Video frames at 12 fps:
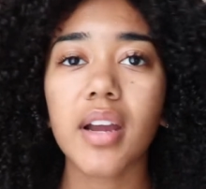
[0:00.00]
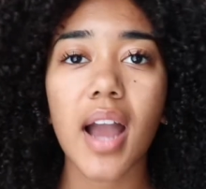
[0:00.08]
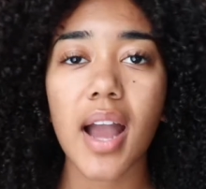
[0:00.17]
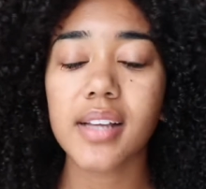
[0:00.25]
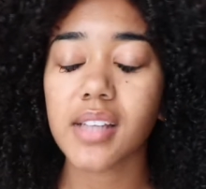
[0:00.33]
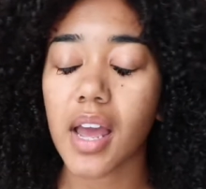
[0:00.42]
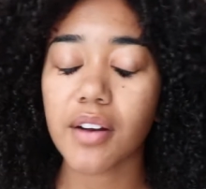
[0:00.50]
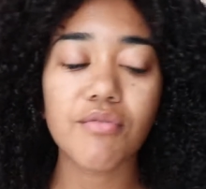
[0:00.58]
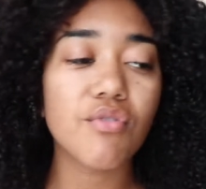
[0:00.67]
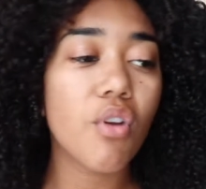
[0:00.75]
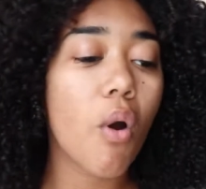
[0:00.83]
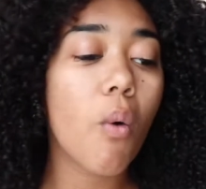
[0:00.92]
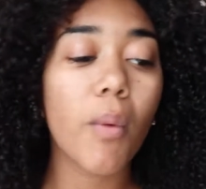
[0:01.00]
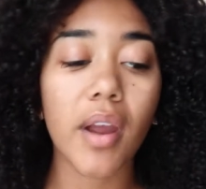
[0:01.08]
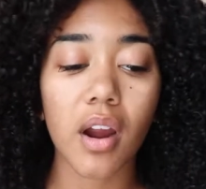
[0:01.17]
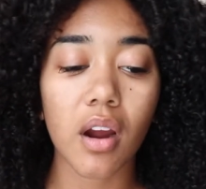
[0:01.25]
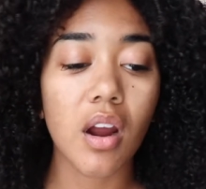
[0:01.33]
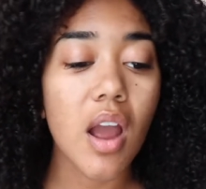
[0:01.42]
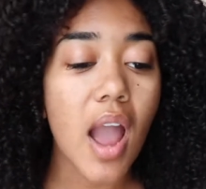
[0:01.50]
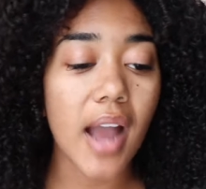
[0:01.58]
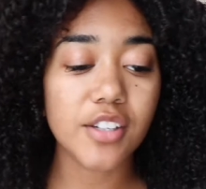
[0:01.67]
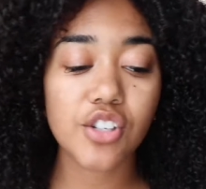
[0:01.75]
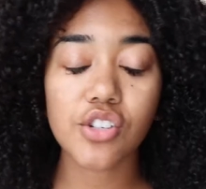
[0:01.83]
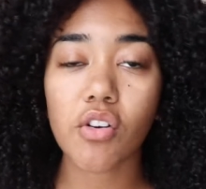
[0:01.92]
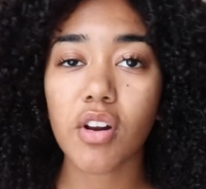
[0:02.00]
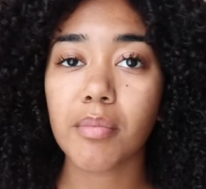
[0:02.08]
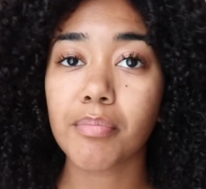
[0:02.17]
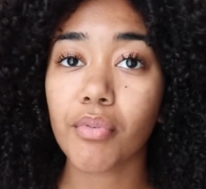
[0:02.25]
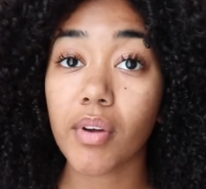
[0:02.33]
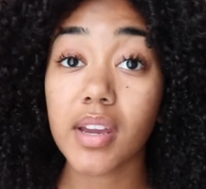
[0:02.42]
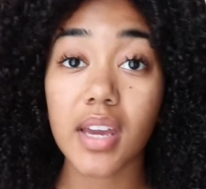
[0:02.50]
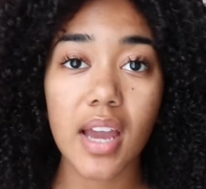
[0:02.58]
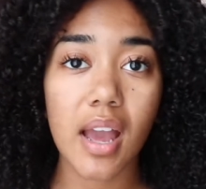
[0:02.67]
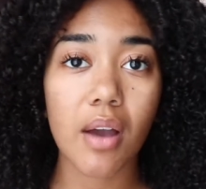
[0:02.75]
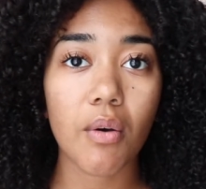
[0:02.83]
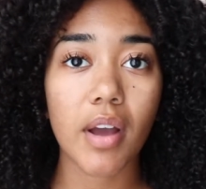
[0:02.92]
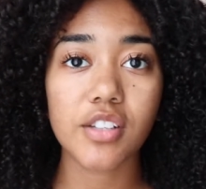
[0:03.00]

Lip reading: guys, out of nowhere, I just started breaking out.